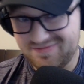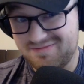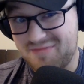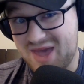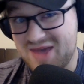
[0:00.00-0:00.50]

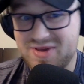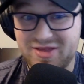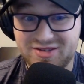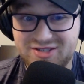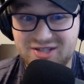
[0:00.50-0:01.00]
Maybe the
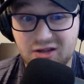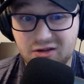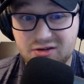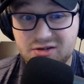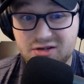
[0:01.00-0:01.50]

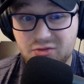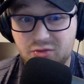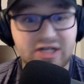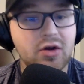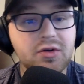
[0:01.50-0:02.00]
Steelers,
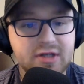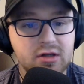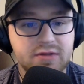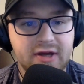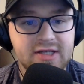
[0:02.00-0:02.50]
which I know
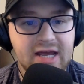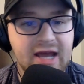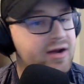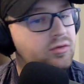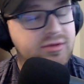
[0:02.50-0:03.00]
Steelers fans hate.
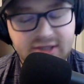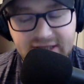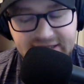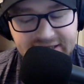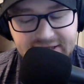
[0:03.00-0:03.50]
I know
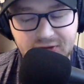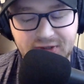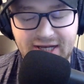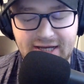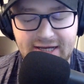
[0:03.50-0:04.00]
Dylan's going
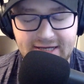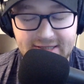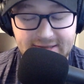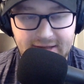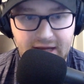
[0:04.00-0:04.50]
to
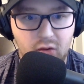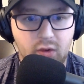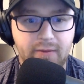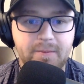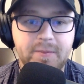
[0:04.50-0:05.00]
hate that one.